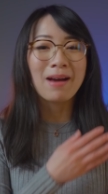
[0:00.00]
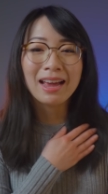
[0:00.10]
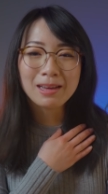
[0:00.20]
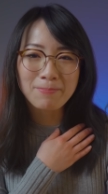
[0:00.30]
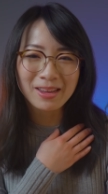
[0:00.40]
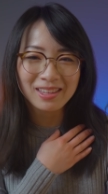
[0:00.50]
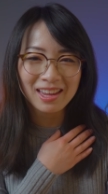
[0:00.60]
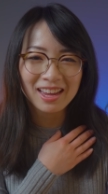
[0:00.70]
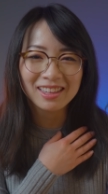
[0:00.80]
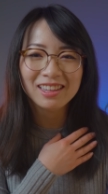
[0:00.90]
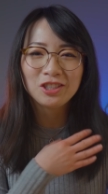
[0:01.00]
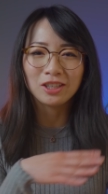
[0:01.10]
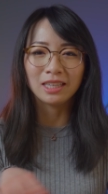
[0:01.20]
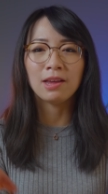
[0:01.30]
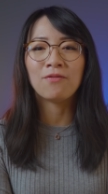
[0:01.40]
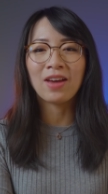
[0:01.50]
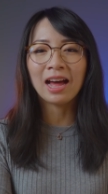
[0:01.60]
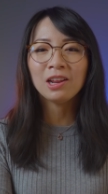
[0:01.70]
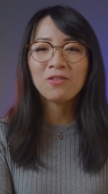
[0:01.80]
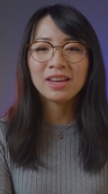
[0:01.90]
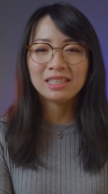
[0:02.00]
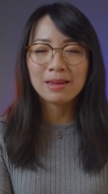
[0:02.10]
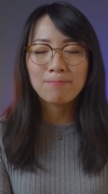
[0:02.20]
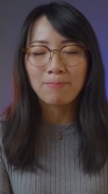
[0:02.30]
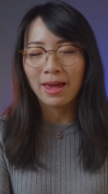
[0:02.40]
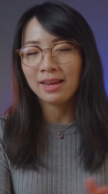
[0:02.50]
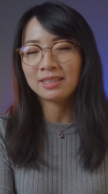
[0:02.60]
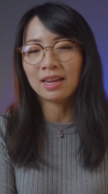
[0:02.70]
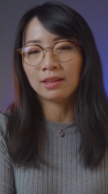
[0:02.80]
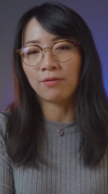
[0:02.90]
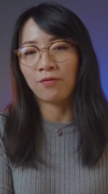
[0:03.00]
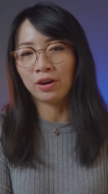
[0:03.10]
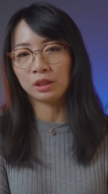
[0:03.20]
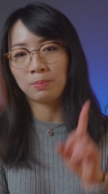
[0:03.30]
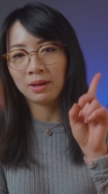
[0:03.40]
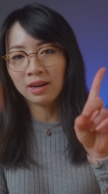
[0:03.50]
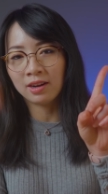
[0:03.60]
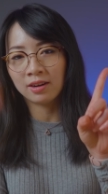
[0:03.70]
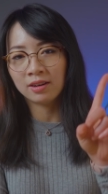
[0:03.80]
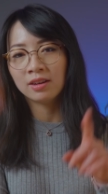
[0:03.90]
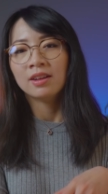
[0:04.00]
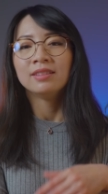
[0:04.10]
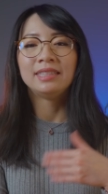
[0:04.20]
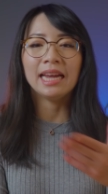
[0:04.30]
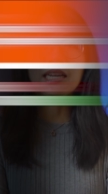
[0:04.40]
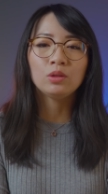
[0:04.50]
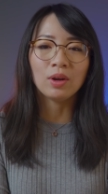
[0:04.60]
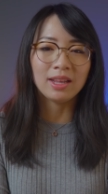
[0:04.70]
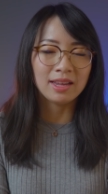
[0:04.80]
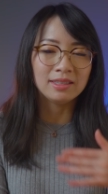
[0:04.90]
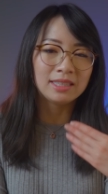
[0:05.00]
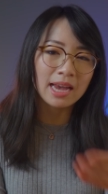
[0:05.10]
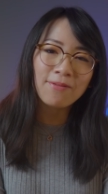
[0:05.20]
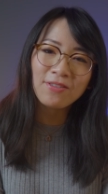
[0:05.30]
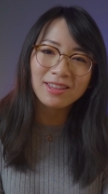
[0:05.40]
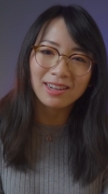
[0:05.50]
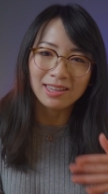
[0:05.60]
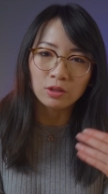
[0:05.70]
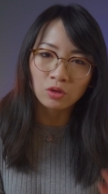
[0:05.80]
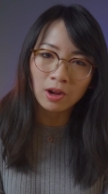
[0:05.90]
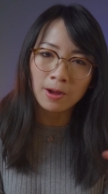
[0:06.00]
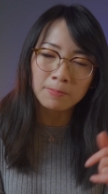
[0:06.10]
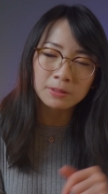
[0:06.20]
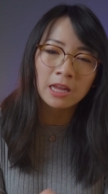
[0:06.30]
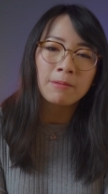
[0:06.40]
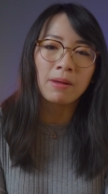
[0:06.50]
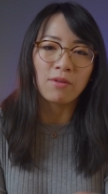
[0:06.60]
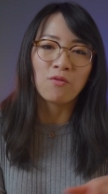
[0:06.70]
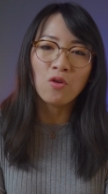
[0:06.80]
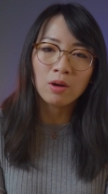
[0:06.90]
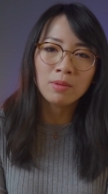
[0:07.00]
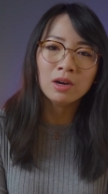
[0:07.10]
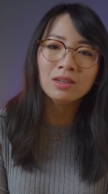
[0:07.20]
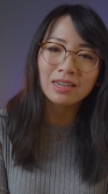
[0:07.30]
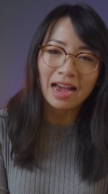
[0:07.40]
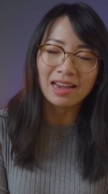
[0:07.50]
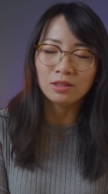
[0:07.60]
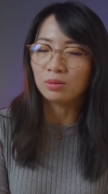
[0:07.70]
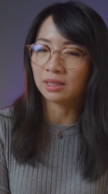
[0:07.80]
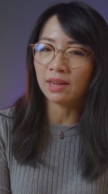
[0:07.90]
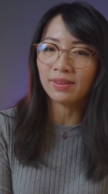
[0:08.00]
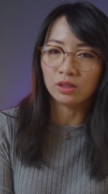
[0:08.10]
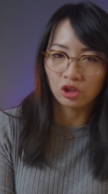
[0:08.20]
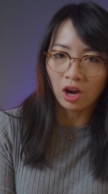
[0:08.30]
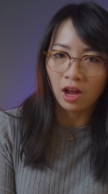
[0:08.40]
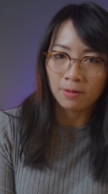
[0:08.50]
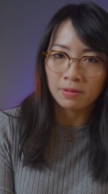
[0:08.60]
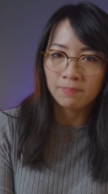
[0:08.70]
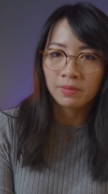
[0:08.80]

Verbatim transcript: my opinion, just evaluating based on the first pillar, day trading definitely trumps my former 9-to-7 job.